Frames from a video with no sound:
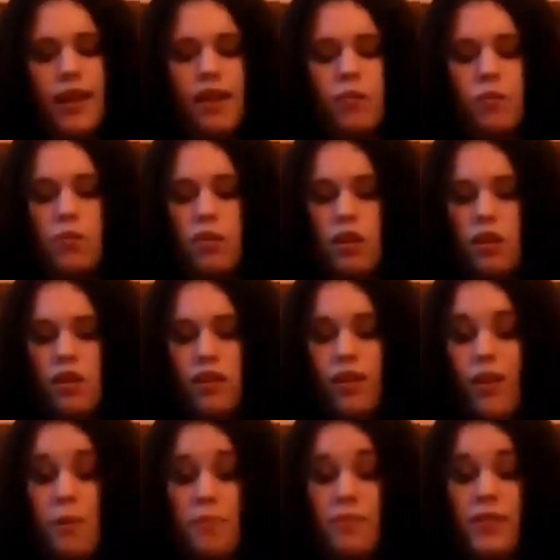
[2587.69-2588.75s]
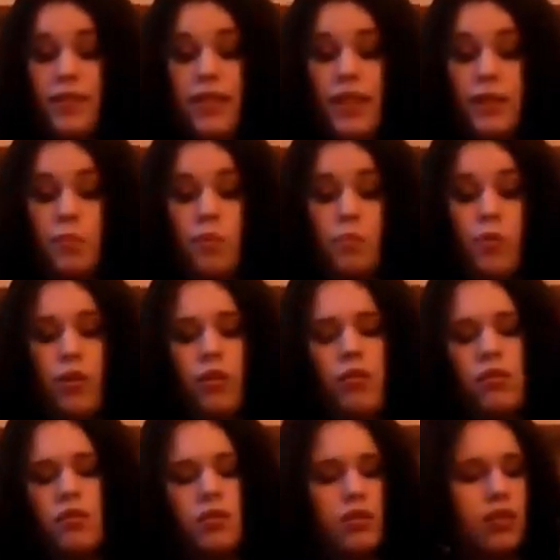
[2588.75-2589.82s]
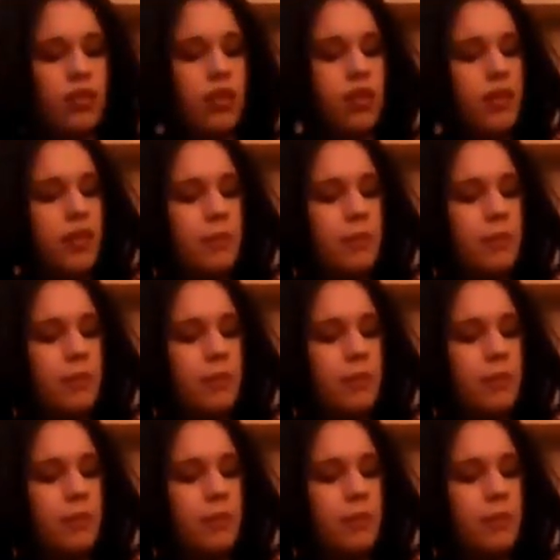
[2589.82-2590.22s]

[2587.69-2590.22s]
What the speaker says: Now, hopefully this one works.